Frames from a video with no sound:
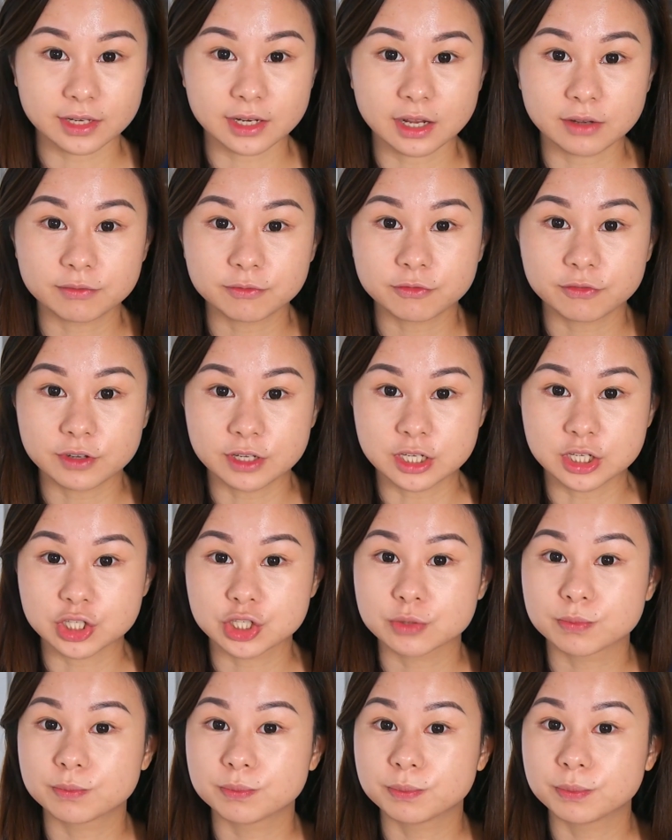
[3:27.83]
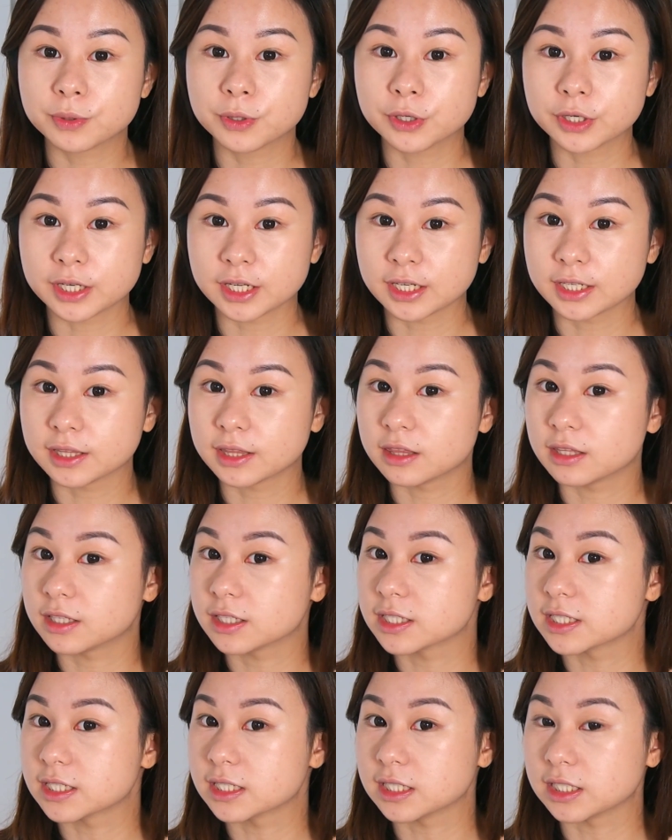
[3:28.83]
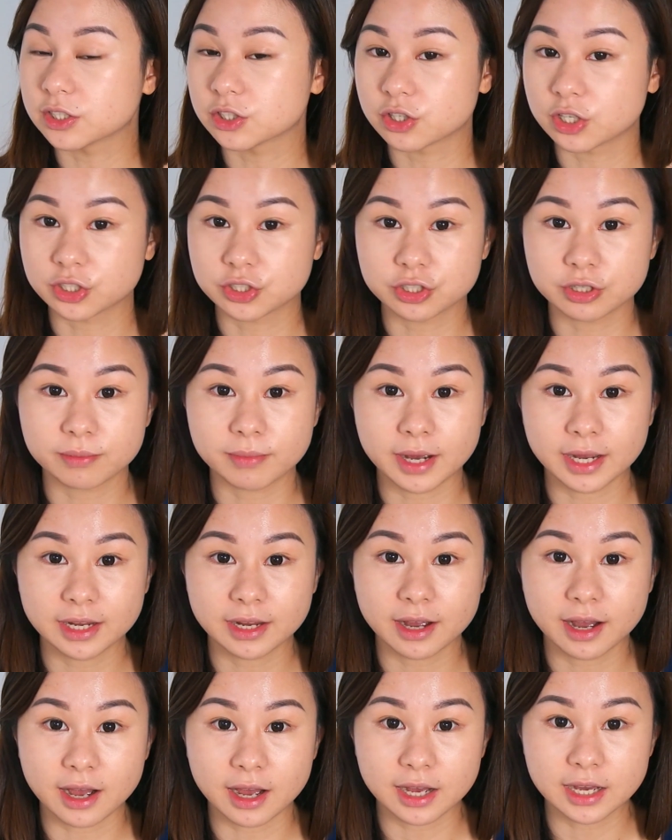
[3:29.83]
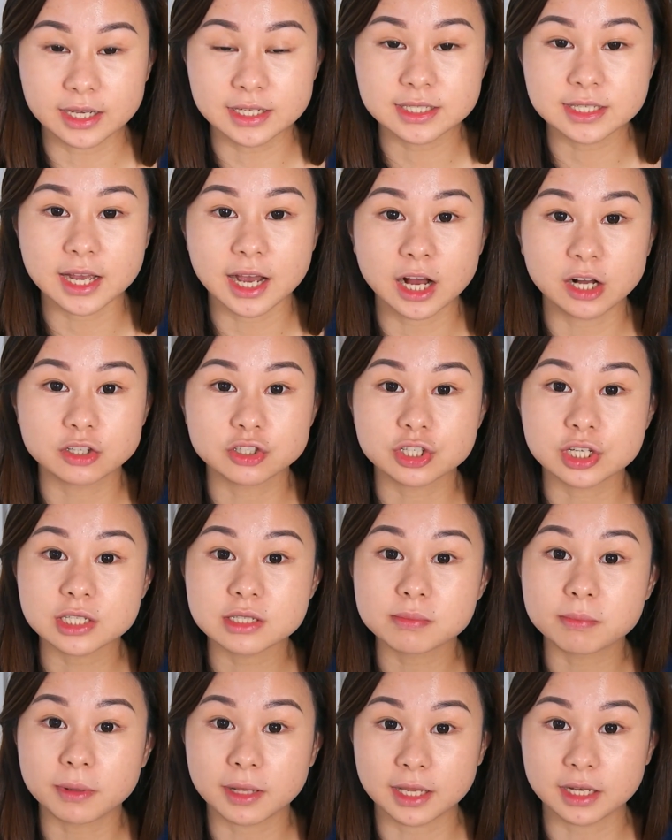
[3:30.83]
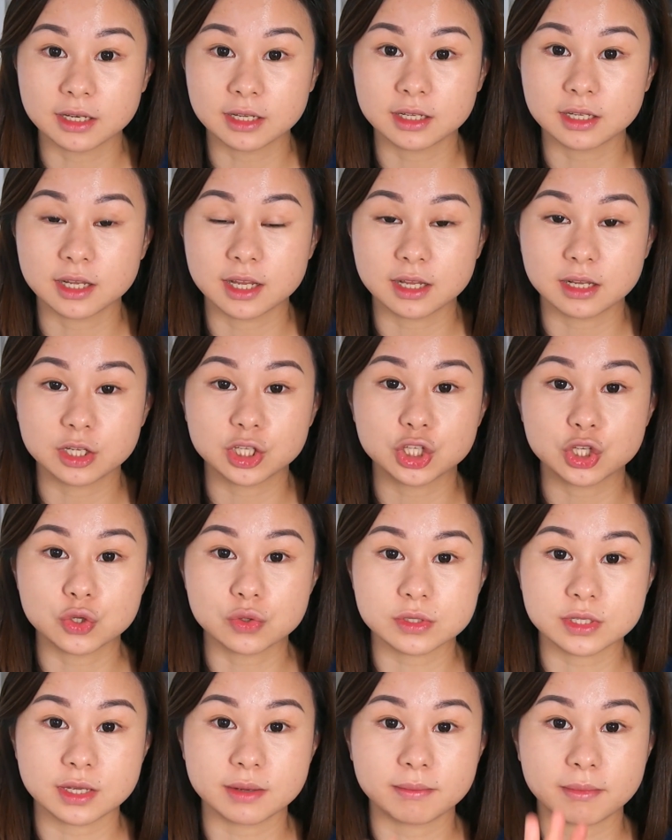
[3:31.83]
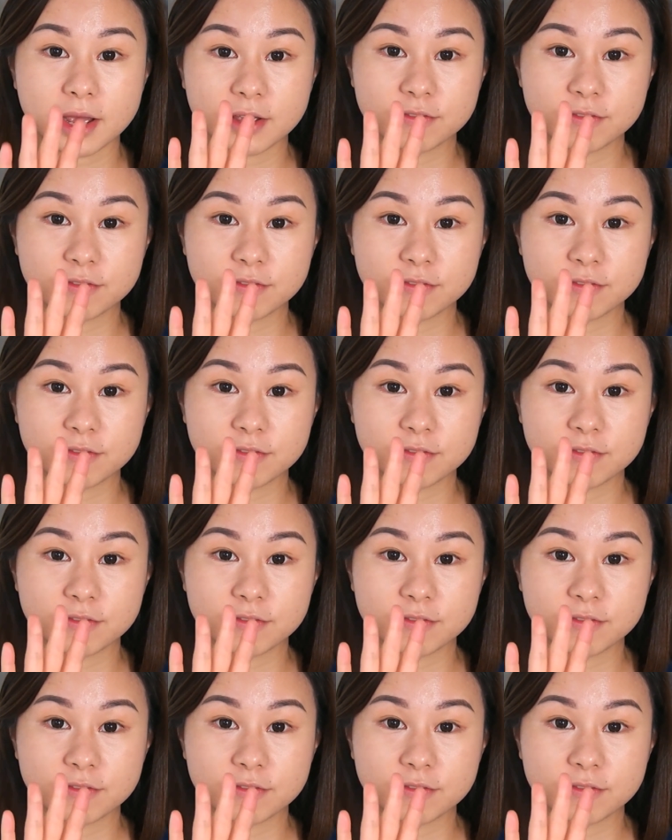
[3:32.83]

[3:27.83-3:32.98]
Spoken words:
I've finished putting the concealer under my eyes, I'll just blend it using my